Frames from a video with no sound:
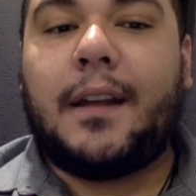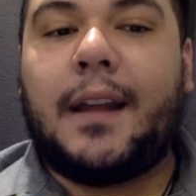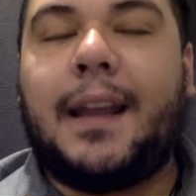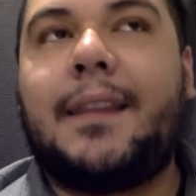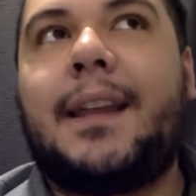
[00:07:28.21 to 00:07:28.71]

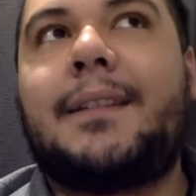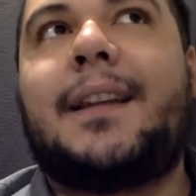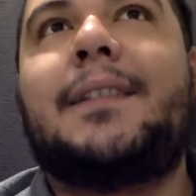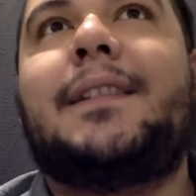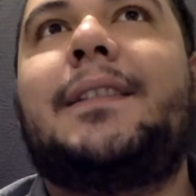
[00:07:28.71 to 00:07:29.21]
And that
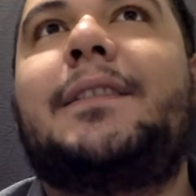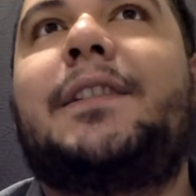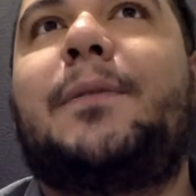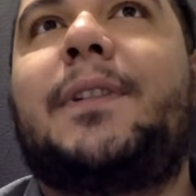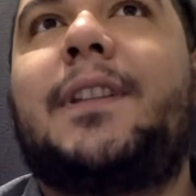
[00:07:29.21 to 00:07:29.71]
ties
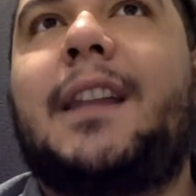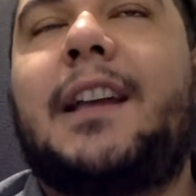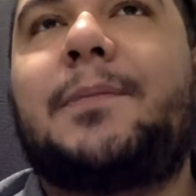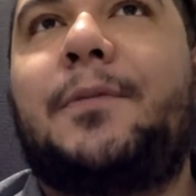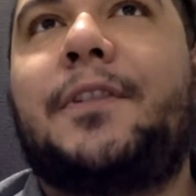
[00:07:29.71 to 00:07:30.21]
into one of the
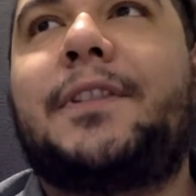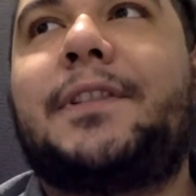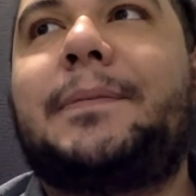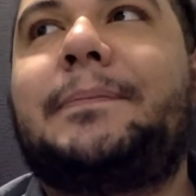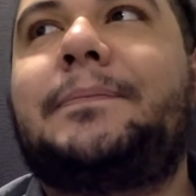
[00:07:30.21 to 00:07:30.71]
last
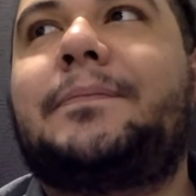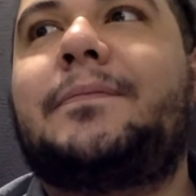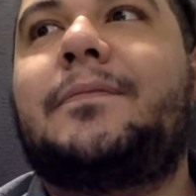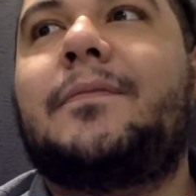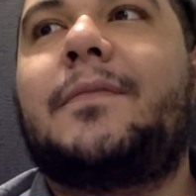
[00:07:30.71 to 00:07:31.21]
points.
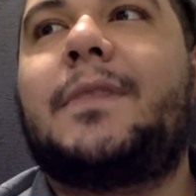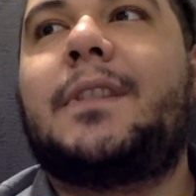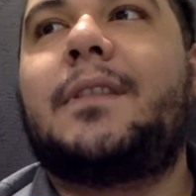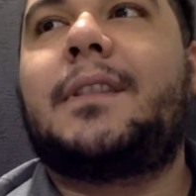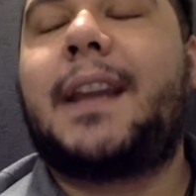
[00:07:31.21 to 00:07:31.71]

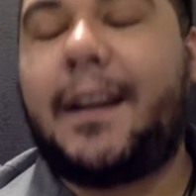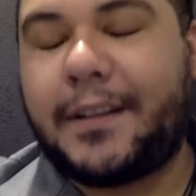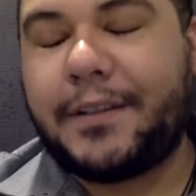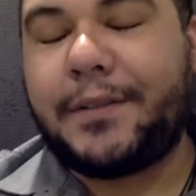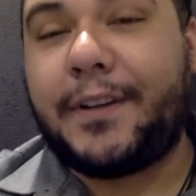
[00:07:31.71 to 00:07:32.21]

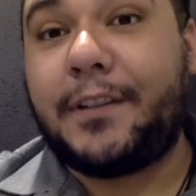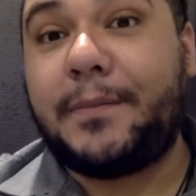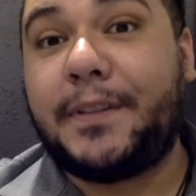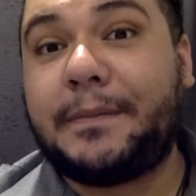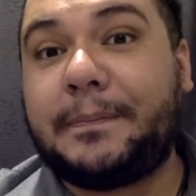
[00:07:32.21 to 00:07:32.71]
Character
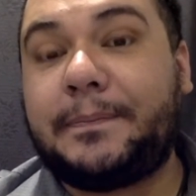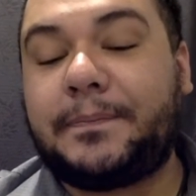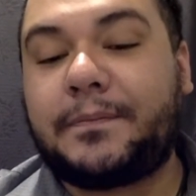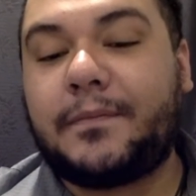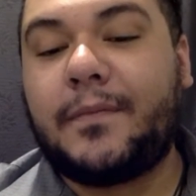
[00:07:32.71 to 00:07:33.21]
development.
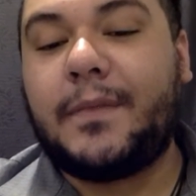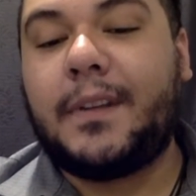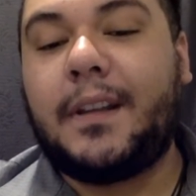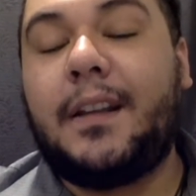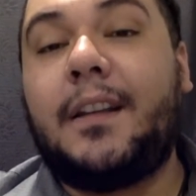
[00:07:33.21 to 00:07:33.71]

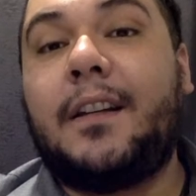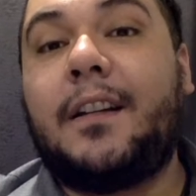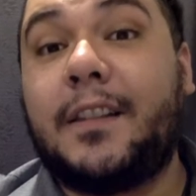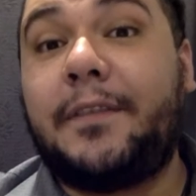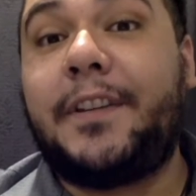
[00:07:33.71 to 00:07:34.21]

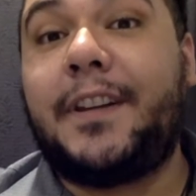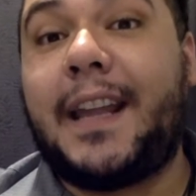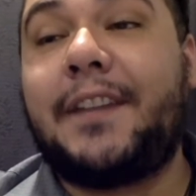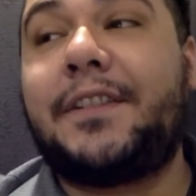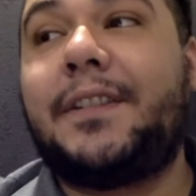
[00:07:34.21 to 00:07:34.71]
Olivia and
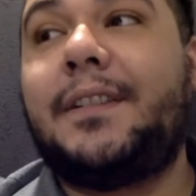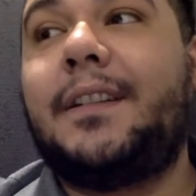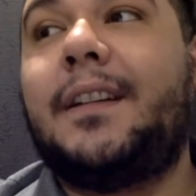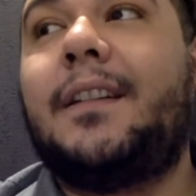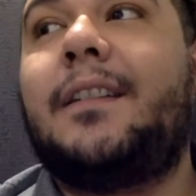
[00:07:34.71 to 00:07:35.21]
Angie,
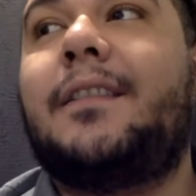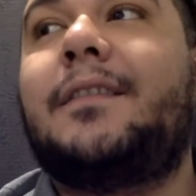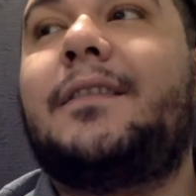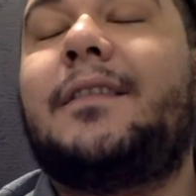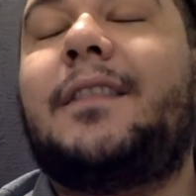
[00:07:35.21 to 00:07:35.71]

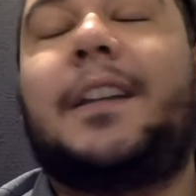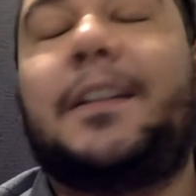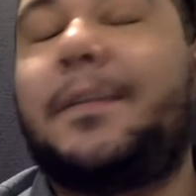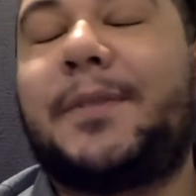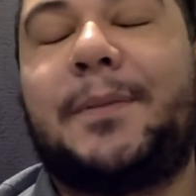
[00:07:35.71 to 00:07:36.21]
I love
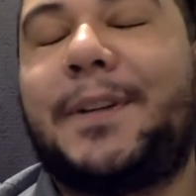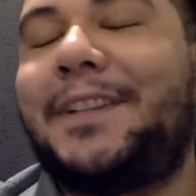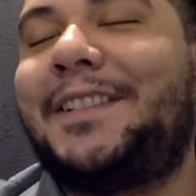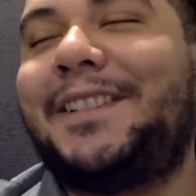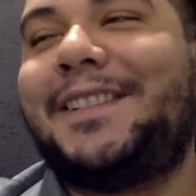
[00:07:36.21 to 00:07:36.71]
them so
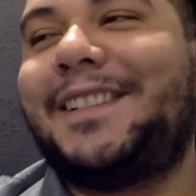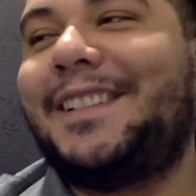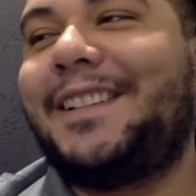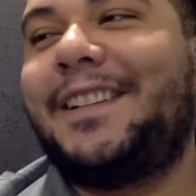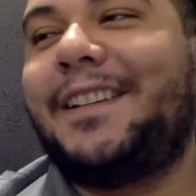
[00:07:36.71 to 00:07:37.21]
much.
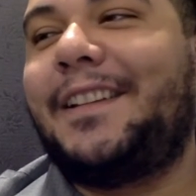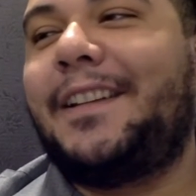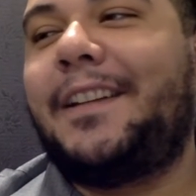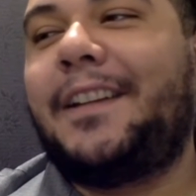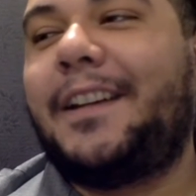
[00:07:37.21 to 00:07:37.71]

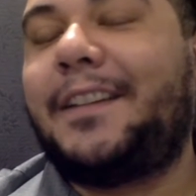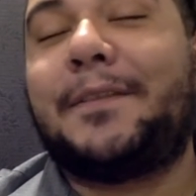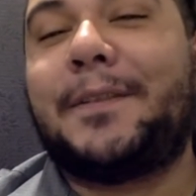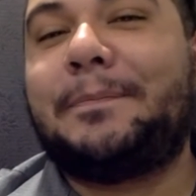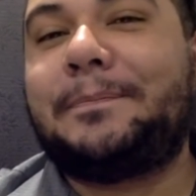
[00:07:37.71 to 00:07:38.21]
I love them.